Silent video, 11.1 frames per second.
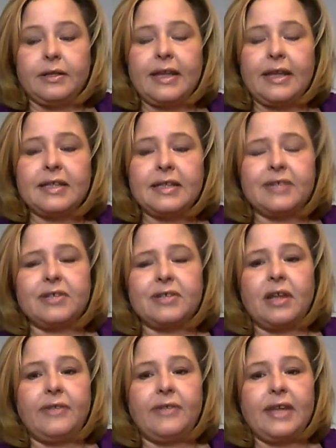things, there's a
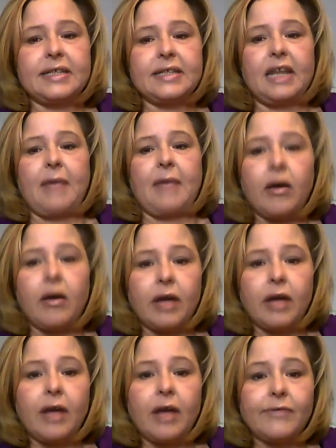lot of things that I'm out
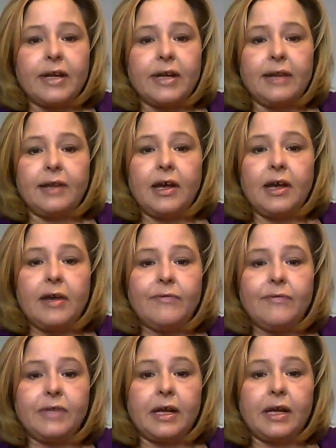of that I
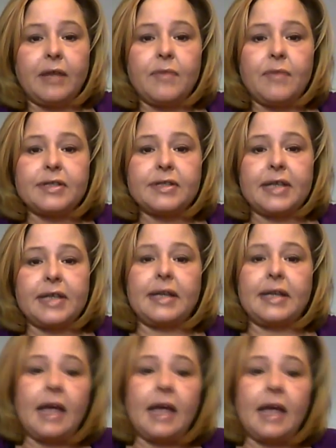loved. Um, there is
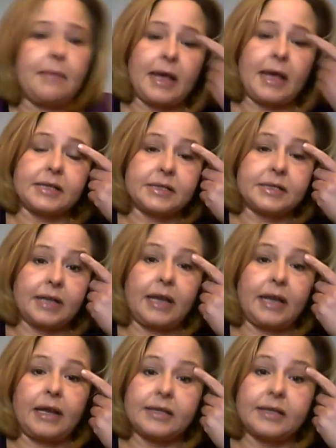a eye mask.
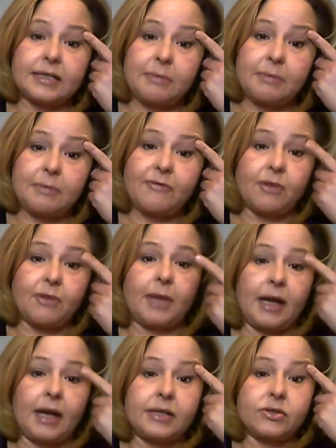And as I said before, my
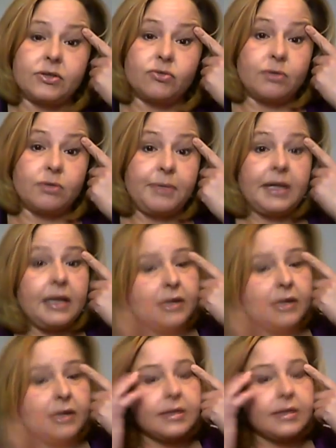eyes are droopy.
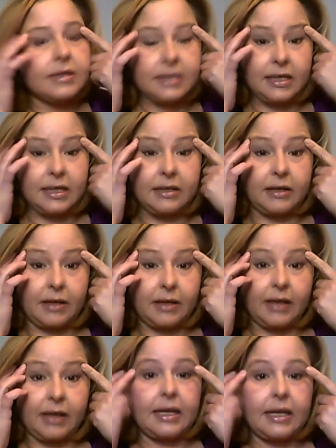You can see that
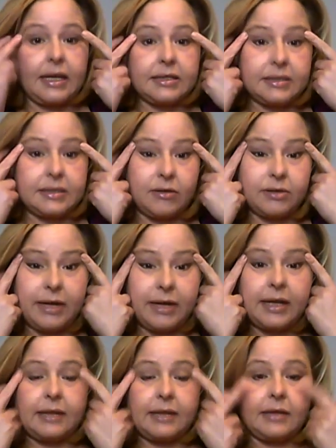I, as the older I
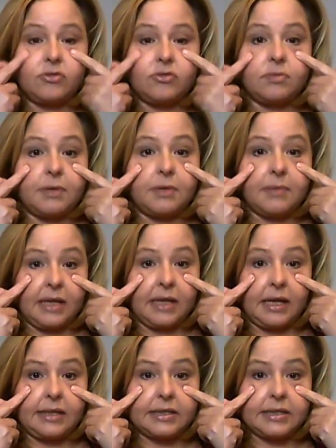get, the droopier my
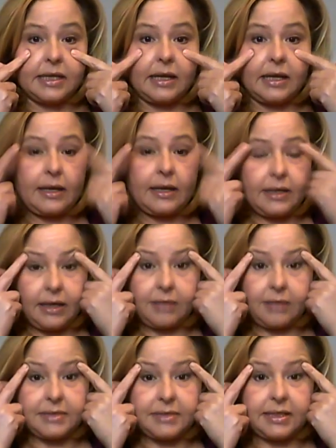eyes get.
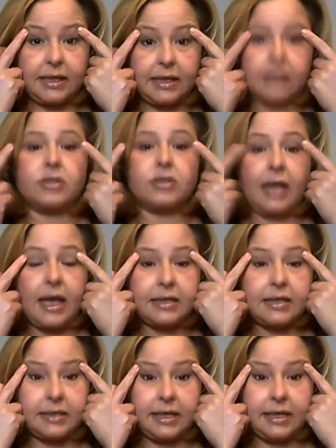Um, Skinn actually has,
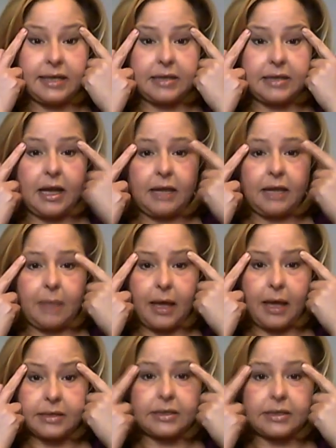he has an eye
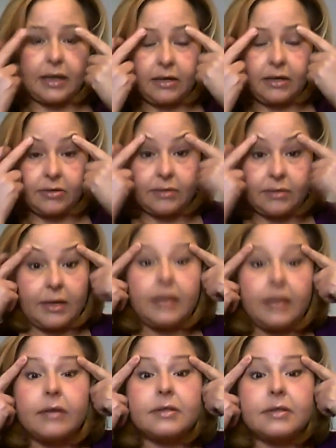mask that I used. And when I
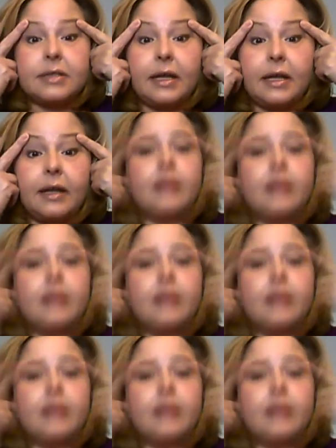used it,